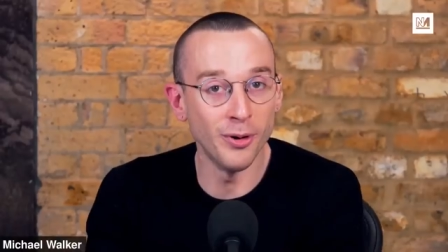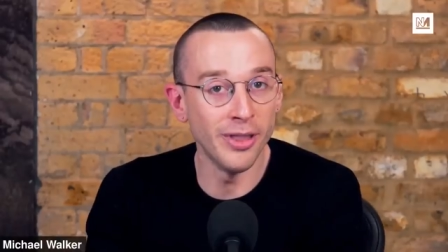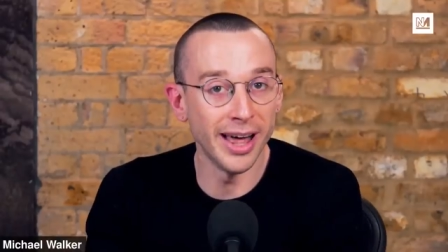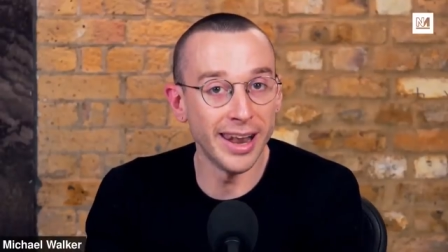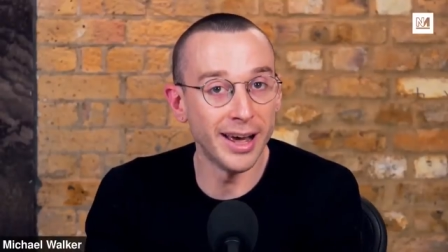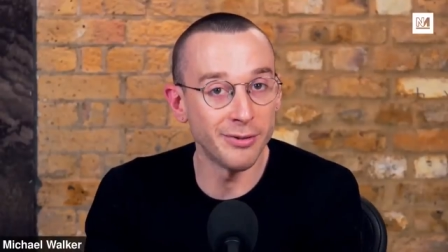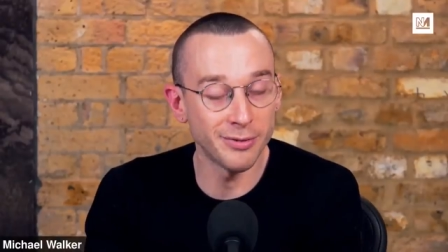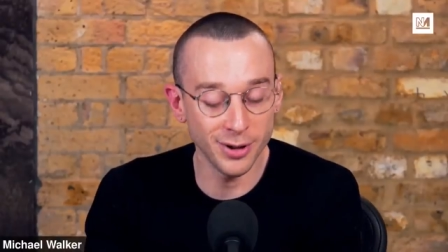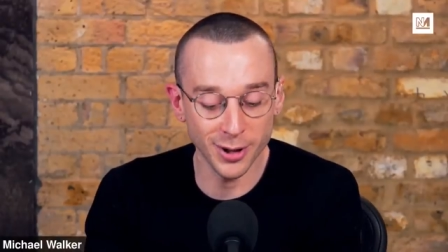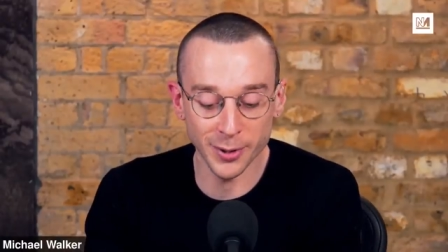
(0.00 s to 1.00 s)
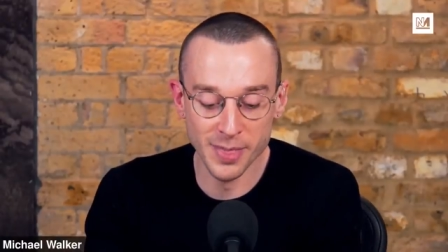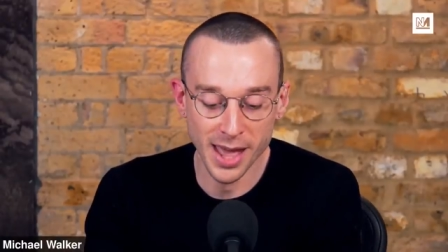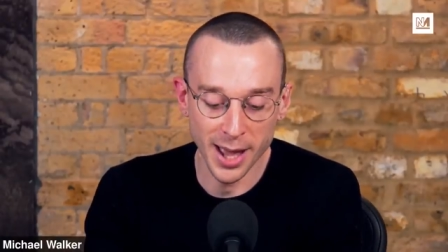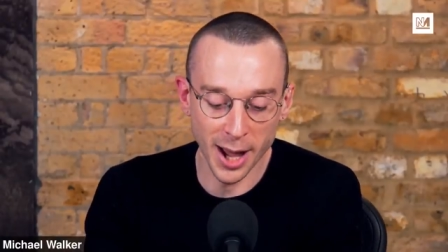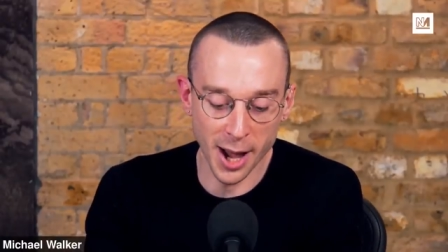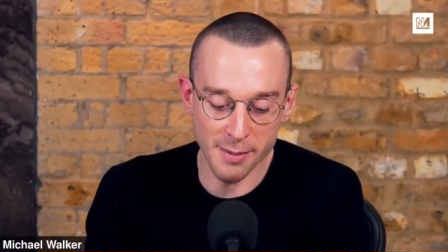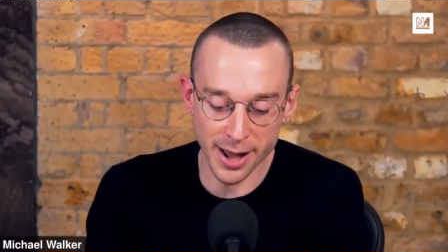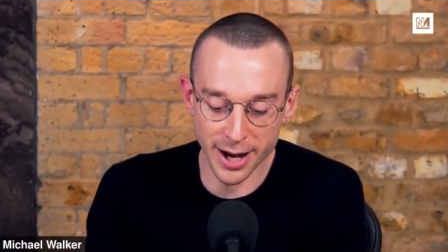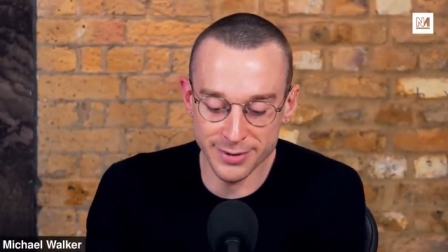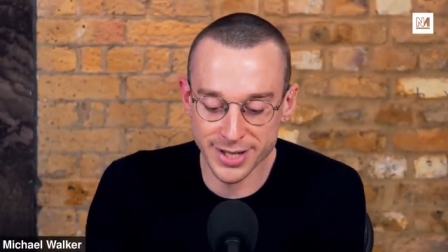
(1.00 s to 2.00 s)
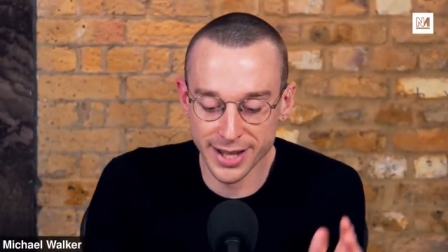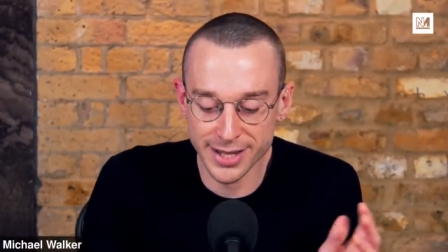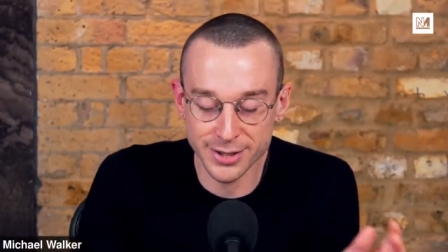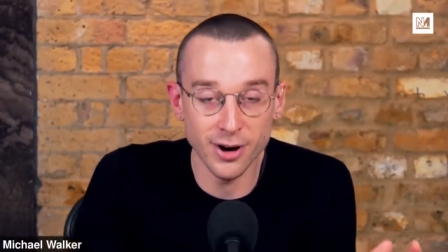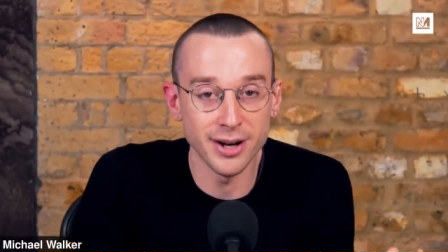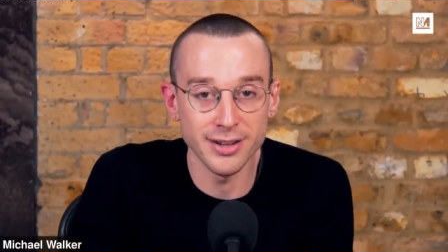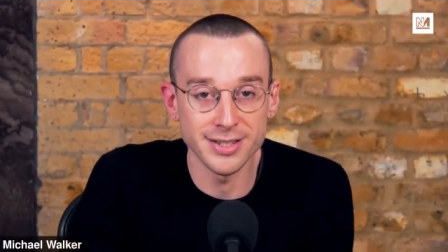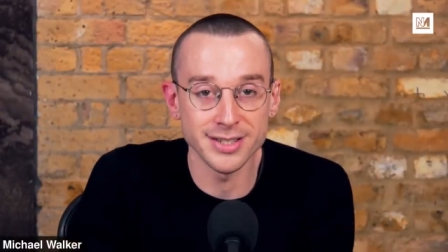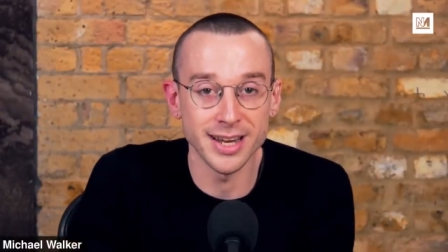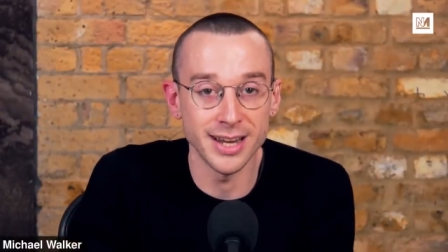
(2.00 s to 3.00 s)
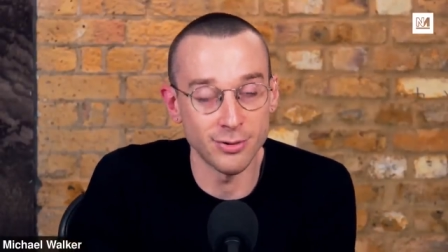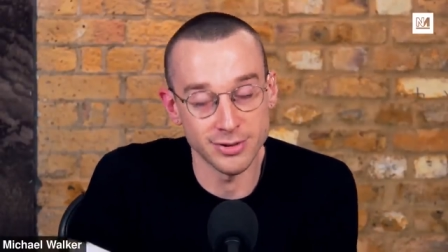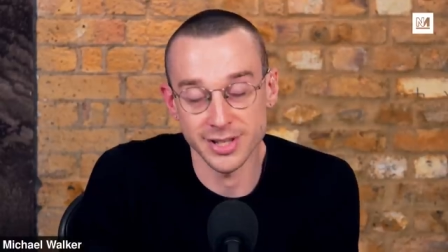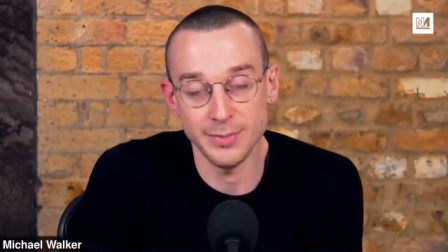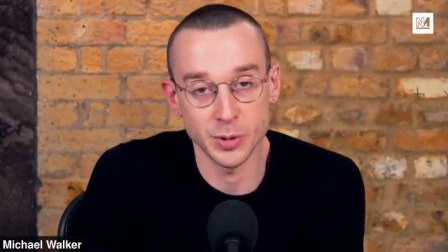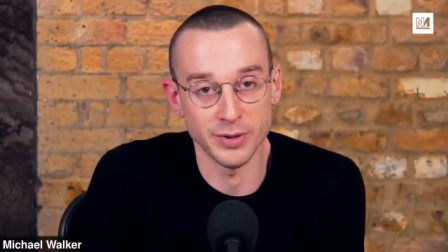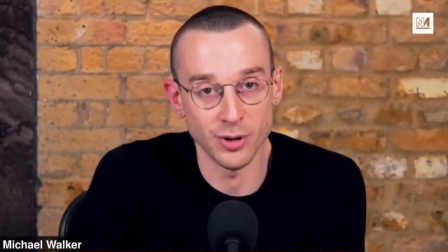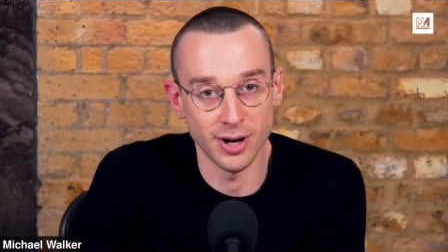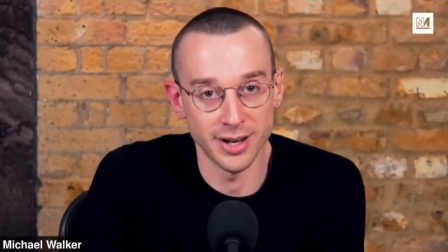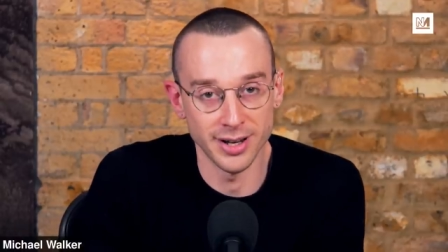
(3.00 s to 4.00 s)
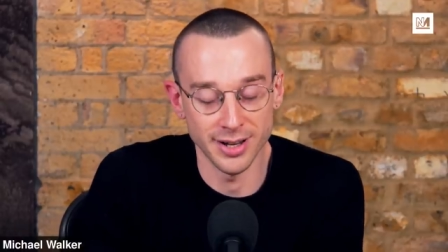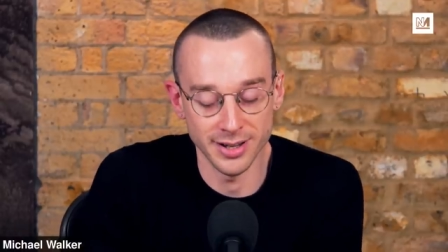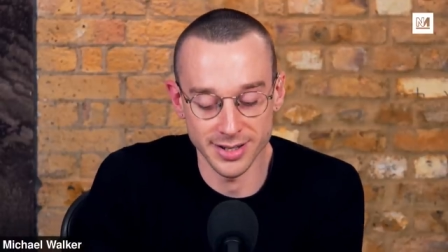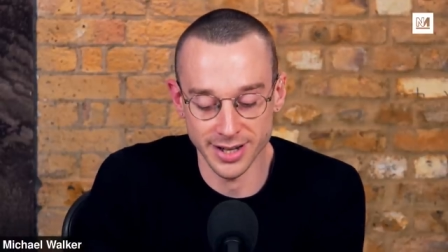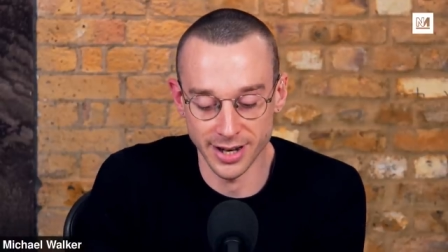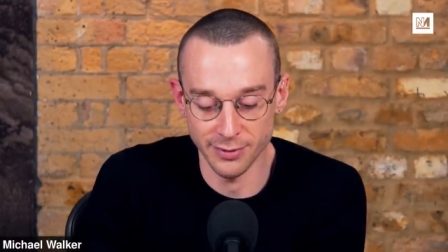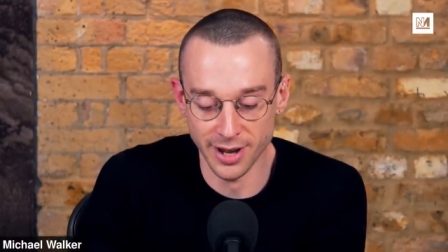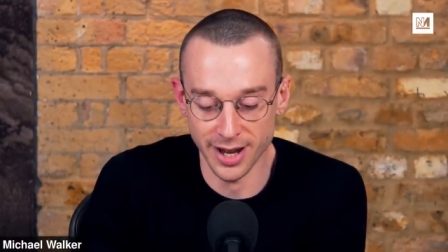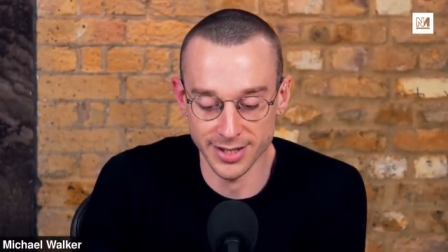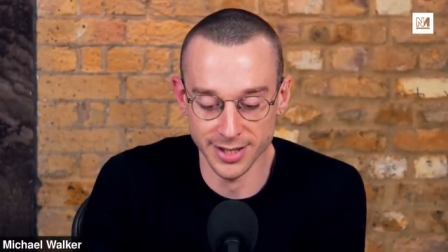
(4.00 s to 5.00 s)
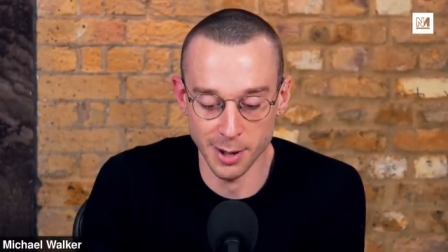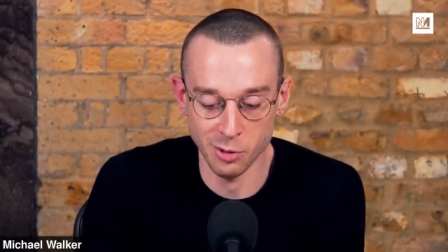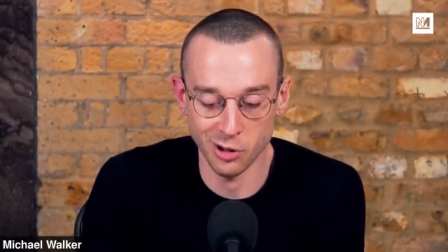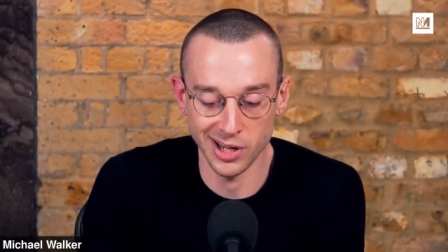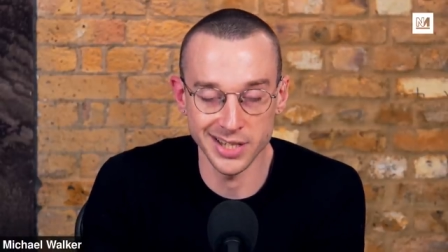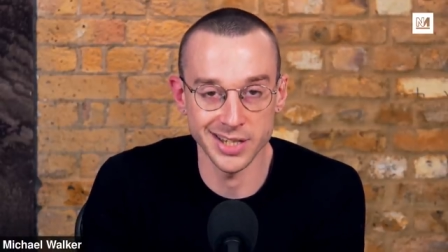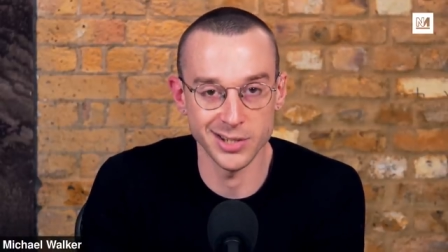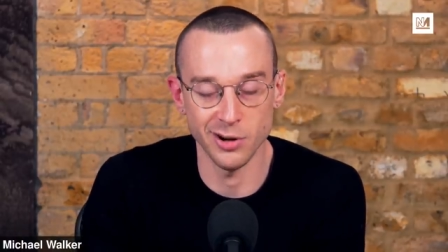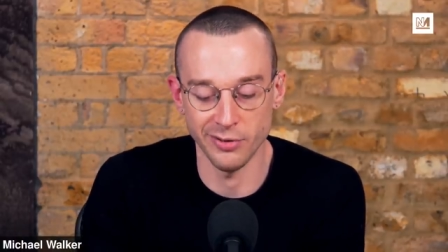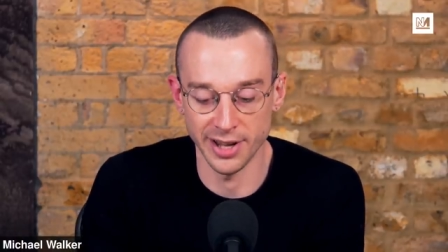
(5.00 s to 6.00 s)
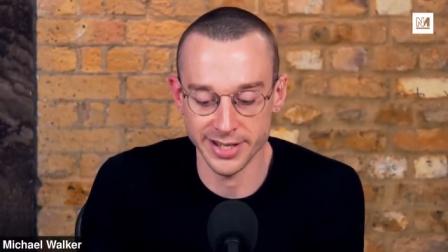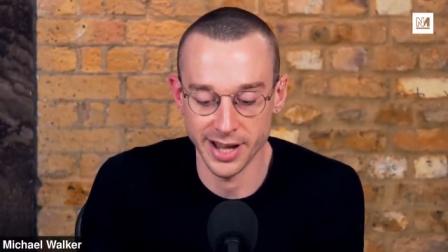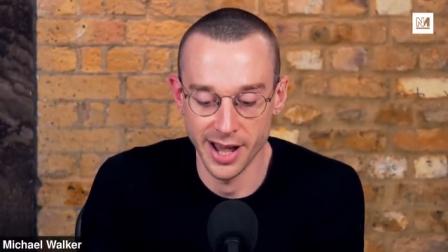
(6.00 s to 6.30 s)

than a few. Um, and I've said this got under the skin, or seems to have got under the skin of Keir Starmer, or at least his office.